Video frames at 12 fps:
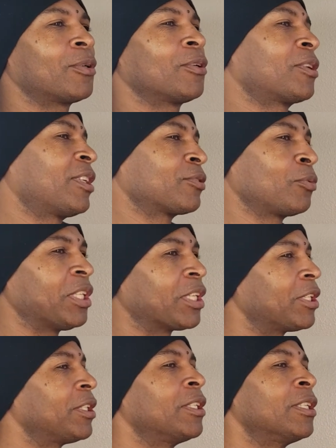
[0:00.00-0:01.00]
World as we
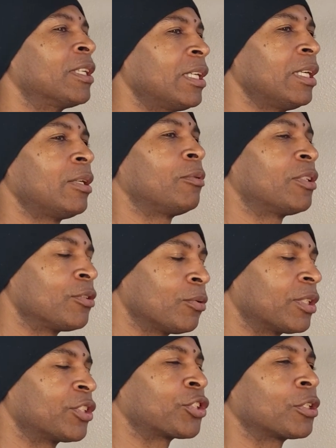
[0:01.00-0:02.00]
could with
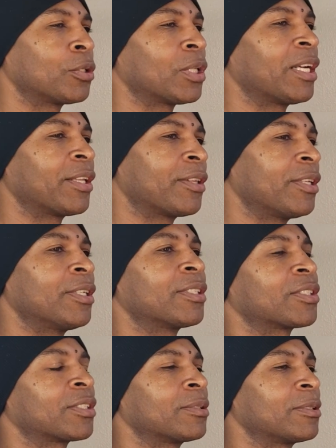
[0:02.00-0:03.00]
doing a show like
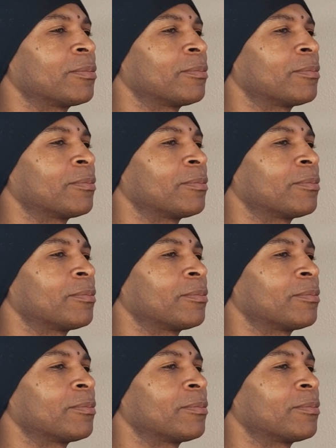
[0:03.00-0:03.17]
this.